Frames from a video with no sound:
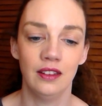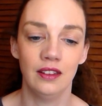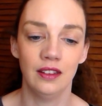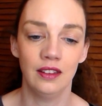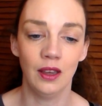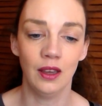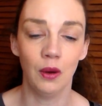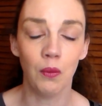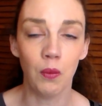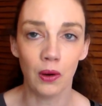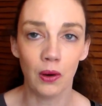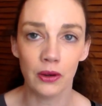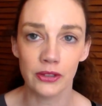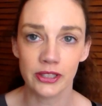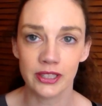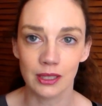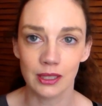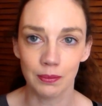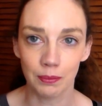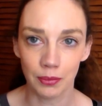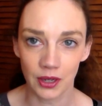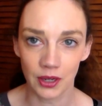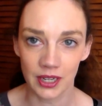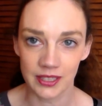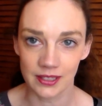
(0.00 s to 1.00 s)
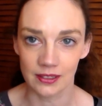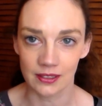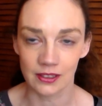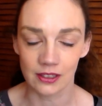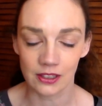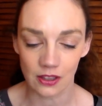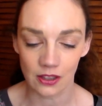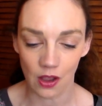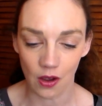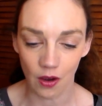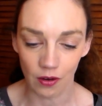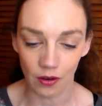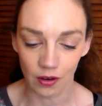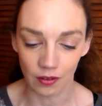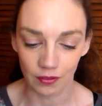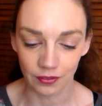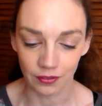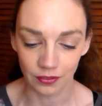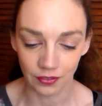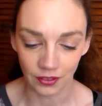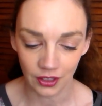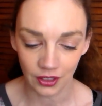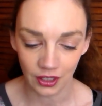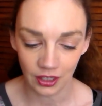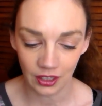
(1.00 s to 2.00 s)
there was the presence
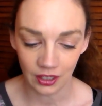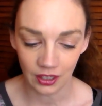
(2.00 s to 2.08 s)
of